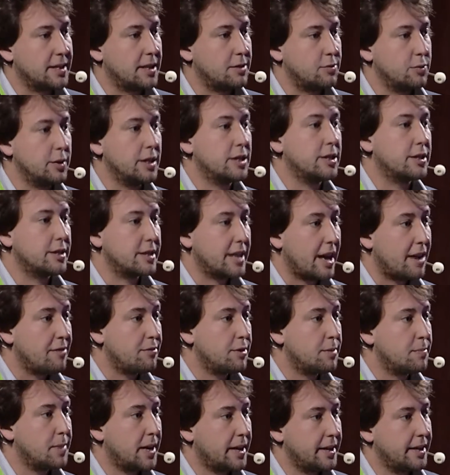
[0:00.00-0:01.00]
that reaches
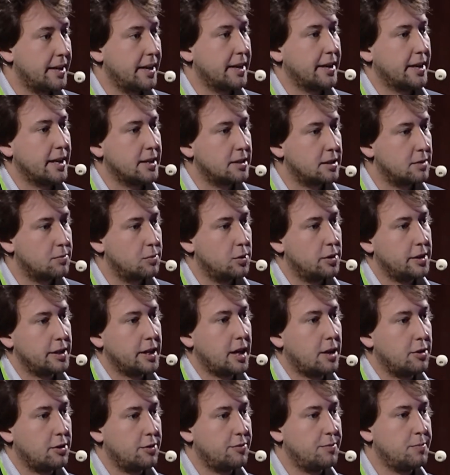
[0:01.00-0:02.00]
everybody and gets the world
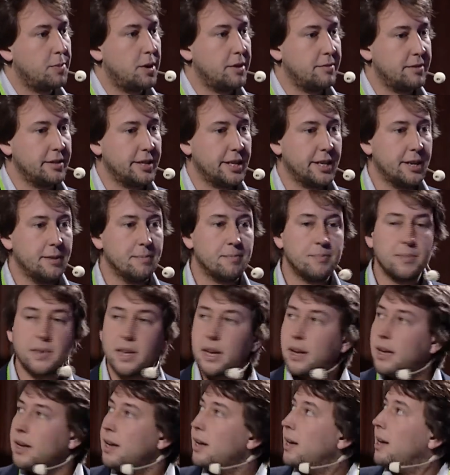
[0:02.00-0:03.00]
out of poverty.
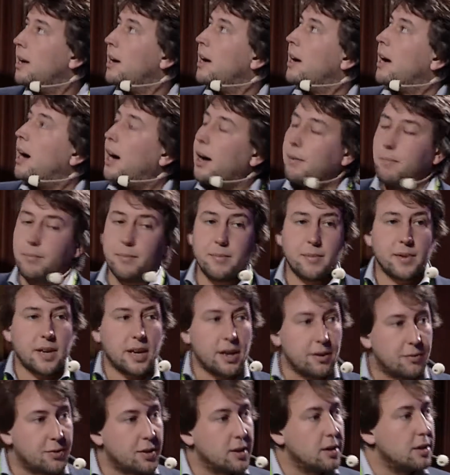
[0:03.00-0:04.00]

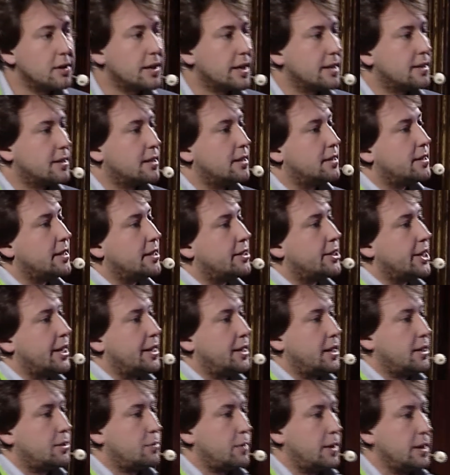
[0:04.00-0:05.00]
If you look at this
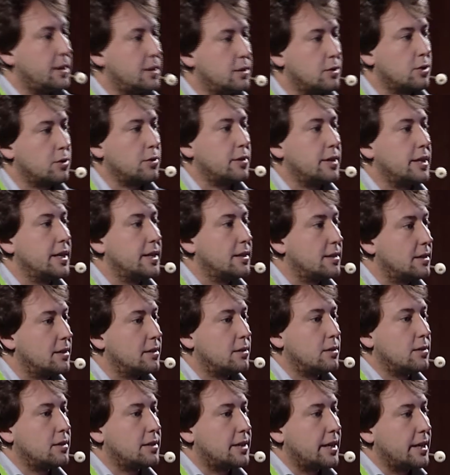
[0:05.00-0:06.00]
Agenda 2030 and the
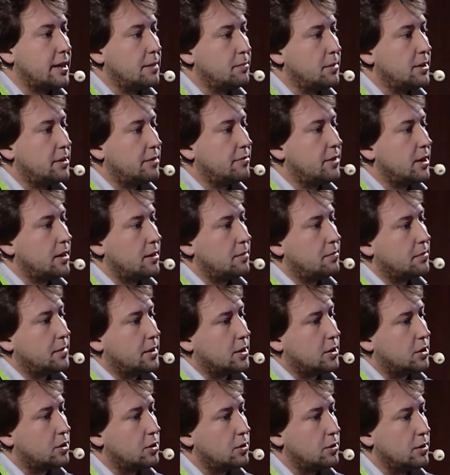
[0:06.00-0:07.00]
Sustainable
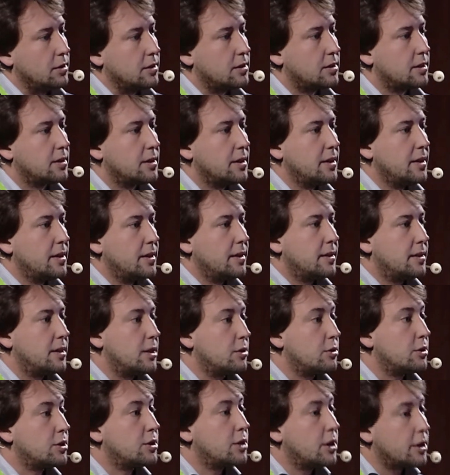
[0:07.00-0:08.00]
Development Goals,
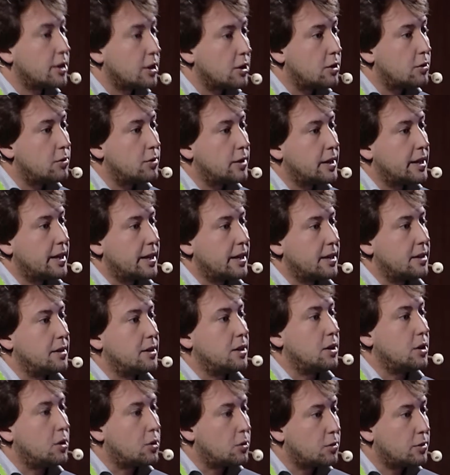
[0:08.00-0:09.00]
there is not only
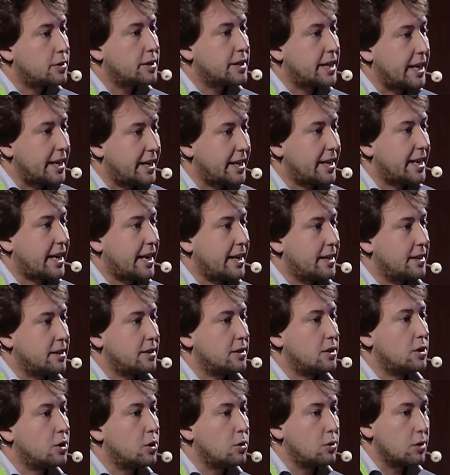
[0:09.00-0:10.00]
an own
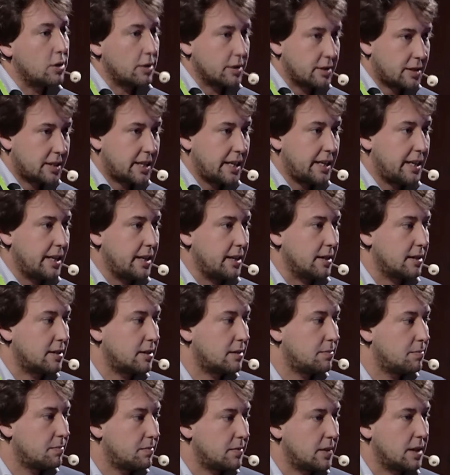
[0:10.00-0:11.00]
dedicated goal on
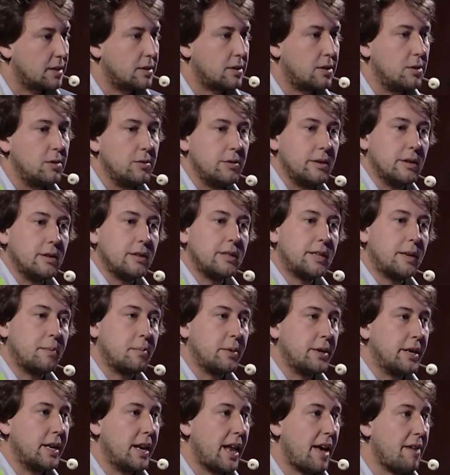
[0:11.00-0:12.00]
cities, that's goal
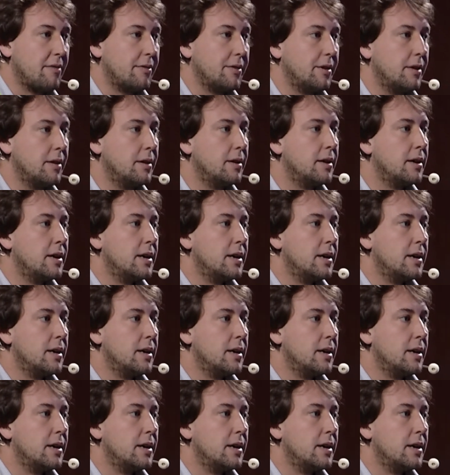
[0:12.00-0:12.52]
number 11,